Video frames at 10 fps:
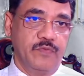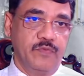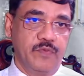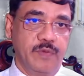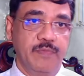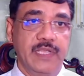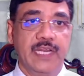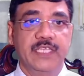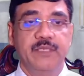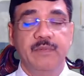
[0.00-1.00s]
from
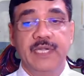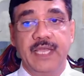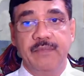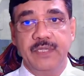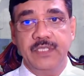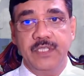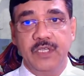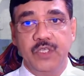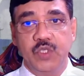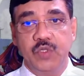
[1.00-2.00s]
negligible damage
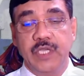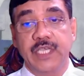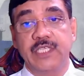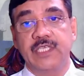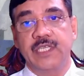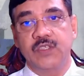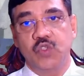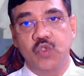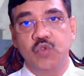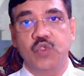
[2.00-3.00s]
to the
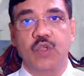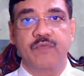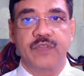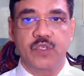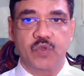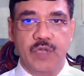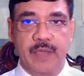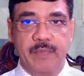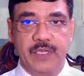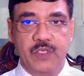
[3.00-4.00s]
extensive soft tissue
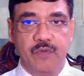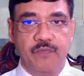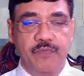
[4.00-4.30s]
damage.